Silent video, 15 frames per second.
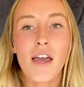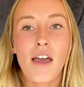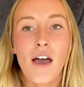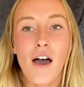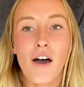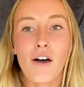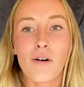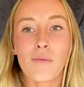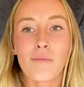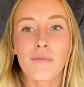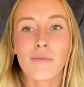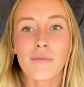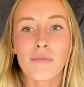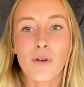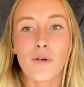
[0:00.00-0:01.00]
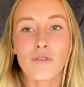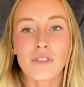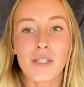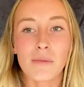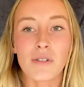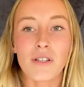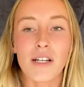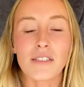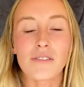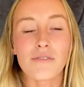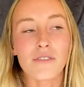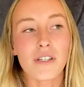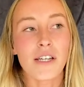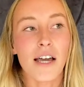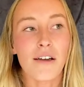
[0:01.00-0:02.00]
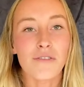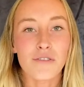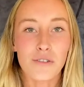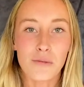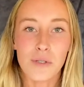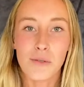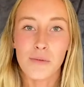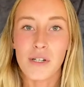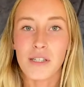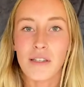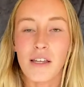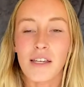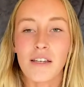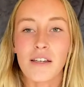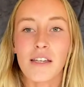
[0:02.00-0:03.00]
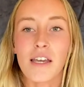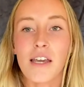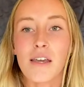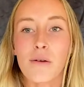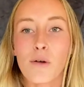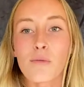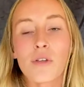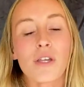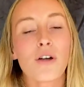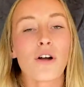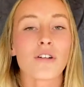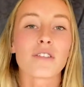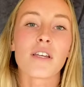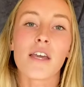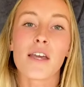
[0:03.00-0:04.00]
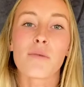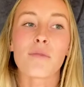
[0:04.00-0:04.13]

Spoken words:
the whole team collectively after we win a really hard game,